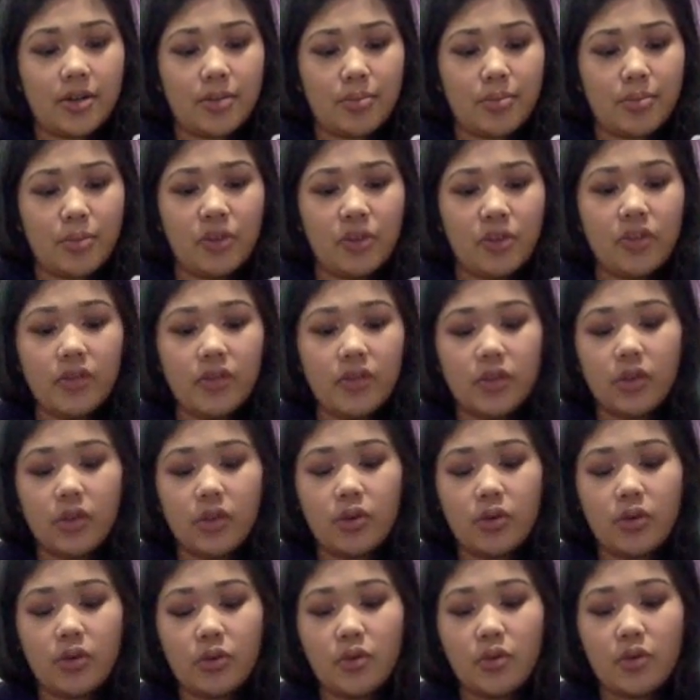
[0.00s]
Both of
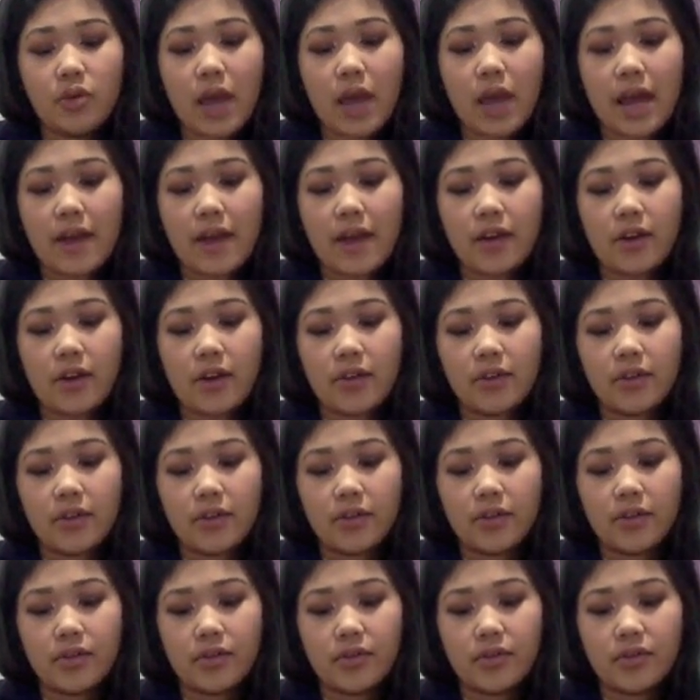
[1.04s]
you have
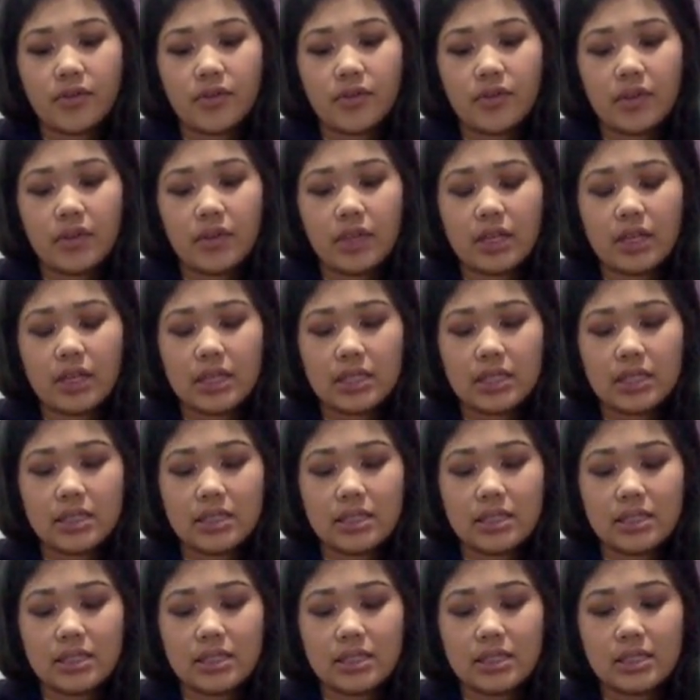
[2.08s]

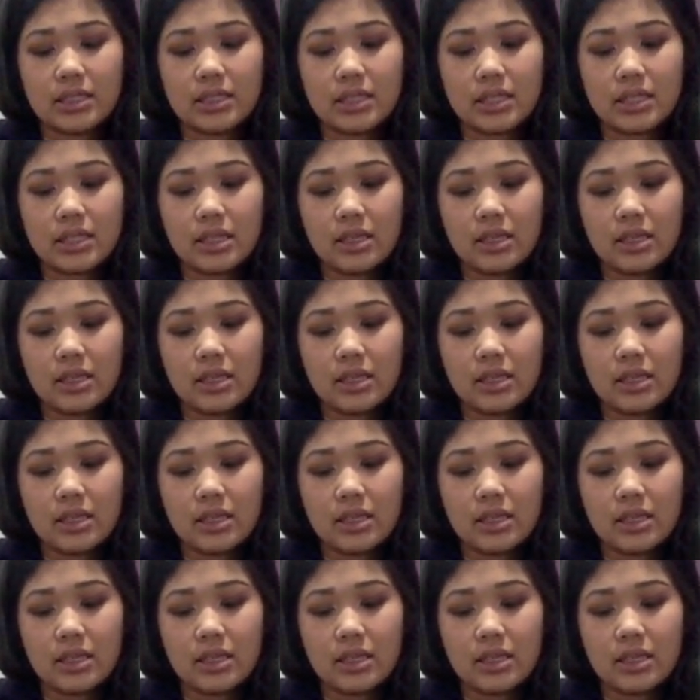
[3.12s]
this